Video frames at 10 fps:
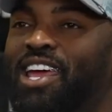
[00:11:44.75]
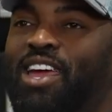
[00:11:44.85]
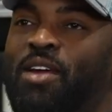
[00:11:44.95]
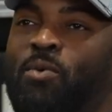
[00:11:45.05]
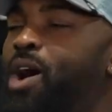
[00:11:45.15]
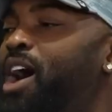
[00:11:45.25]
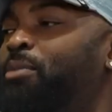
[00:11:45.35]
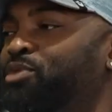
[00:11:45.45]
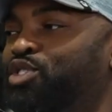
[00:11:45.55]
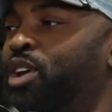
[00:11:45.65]
And while
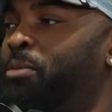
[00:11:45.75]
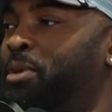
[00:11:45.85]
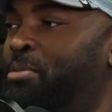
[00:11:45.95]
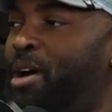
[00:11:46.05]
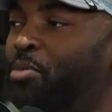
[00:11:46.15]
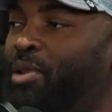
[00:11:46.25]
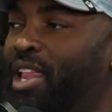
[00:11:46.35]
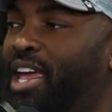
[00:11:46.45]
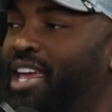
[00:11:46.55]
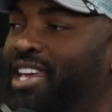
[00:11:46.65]
I'm dreaming about
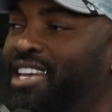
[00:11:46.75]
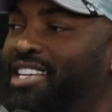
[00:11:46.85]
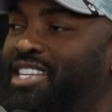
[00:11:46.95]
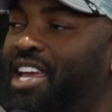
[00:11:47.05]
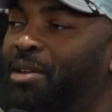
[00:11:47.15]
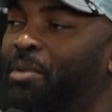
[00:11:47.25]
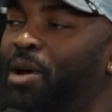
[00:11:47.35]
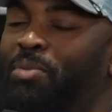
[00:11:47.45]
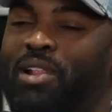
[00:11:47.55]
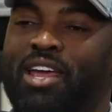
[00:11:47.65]
plays, thinking
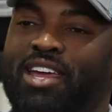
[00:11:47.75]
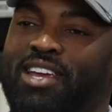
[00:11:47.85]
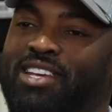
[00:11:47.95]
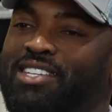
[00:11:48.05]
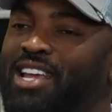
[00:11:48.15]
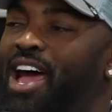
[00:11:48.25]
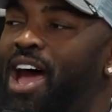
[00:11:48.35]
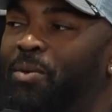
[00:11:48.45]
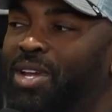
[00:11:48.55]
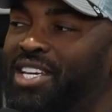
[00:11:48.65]
about plays,
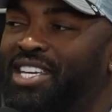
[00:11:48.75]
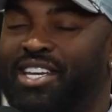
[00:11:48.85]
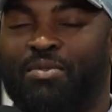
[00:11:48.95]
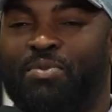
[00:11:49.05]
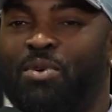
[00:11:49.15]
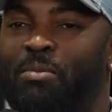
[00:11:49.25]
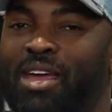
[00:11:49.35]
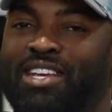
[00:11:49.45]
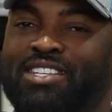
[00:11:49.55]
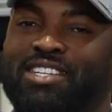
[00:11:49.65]
how we can set up
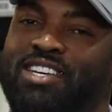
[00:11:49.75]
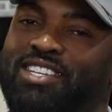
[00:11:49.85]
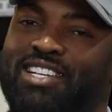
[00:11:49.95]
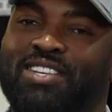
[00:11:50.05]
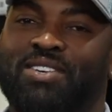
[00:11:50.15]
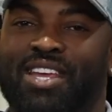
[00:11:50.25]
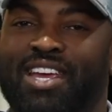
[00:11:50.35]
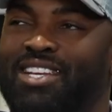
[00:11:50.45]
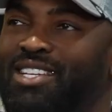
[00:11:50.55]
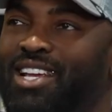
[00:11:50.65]
formations and little
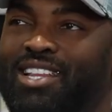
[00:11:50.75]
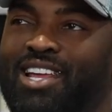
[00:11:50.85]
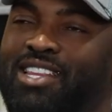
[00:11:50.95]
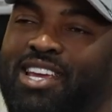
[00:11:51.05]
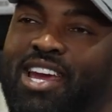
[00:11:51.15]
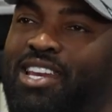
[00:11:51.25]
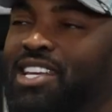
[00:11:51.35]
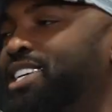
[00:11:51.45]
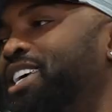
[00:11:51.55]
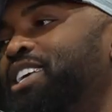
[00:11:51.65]
things like that, and
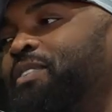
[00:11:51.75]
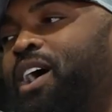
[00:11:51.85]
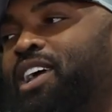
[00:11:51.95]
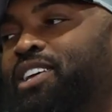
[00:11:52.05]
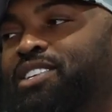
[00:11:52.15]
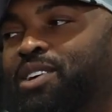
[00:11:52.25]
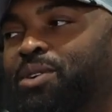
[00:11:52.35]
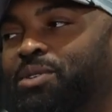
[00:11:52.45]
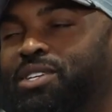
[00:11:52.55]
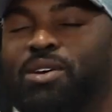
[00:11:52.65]
these kids 5 years
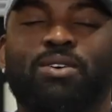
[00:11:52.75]
old. So